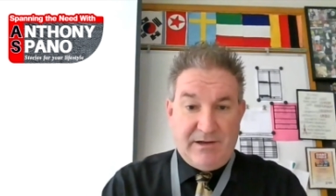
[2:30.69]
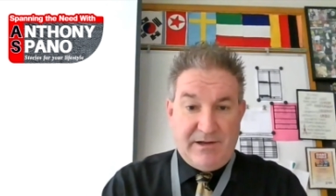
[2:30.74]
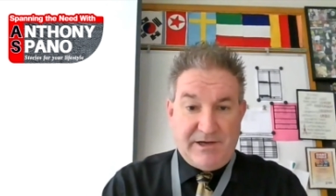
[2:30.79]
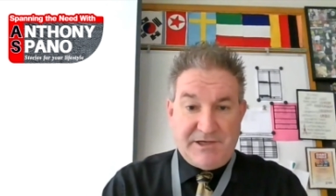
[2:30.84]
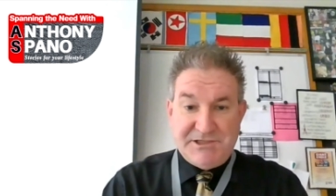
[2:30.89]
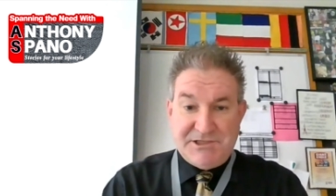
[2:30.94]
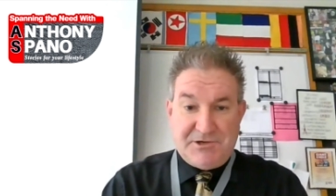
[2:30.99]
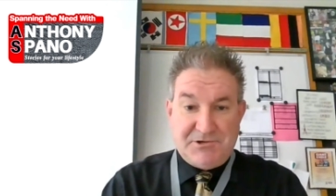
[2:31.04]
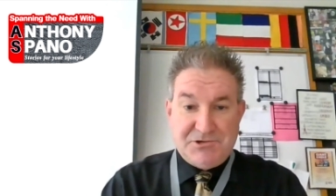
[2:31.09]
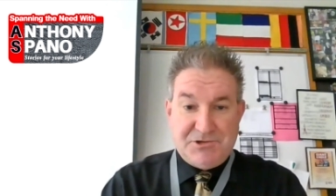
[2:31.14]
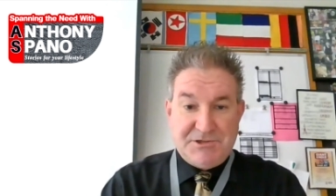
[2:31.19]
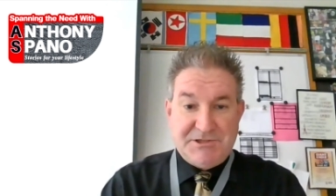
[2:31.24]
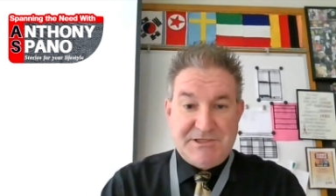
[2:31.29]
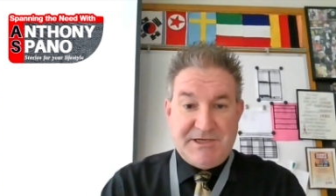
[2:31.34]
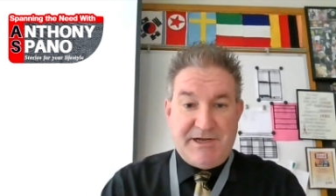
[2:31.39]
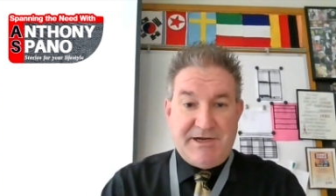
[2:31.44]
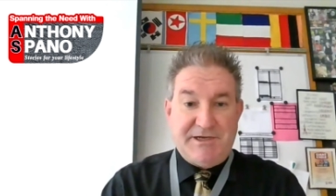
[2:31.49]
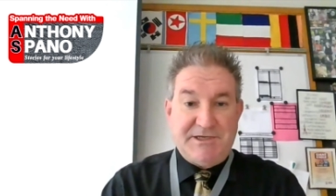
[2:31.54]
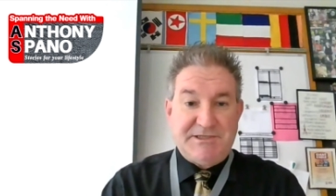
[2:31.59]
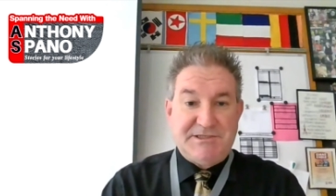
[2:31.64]
like social
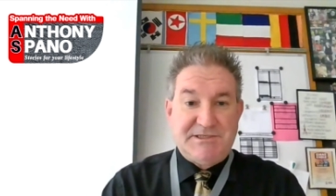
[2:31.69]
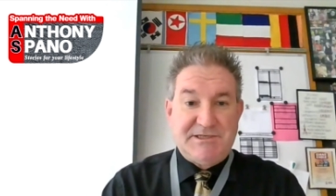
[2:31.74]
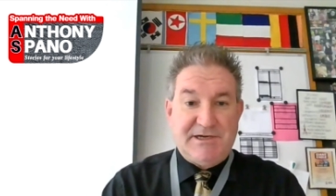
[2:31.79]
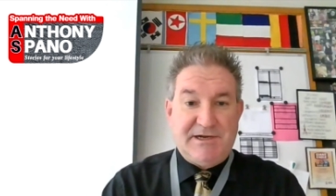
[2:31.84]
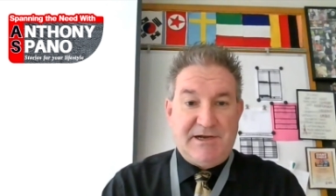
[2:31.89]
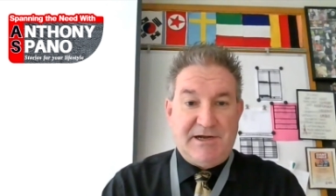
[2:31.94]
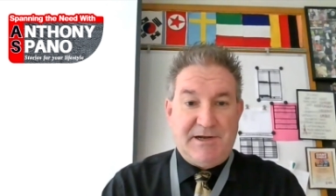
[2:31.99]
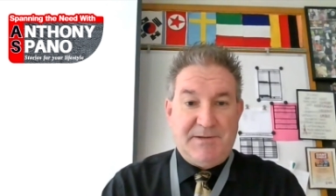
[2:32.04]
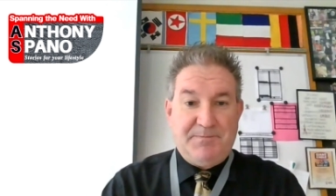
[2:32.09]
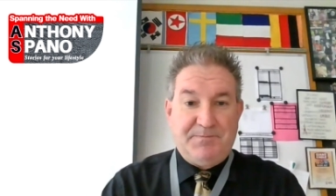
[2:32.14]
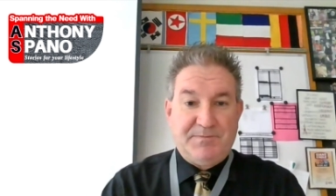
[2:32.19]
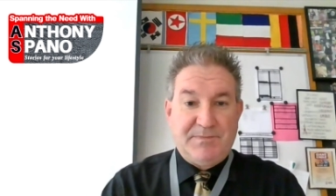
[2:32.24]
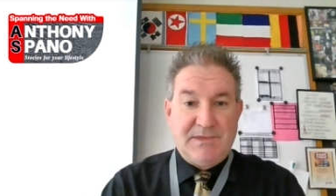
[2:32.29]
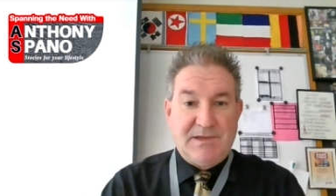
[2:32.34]
studies, um,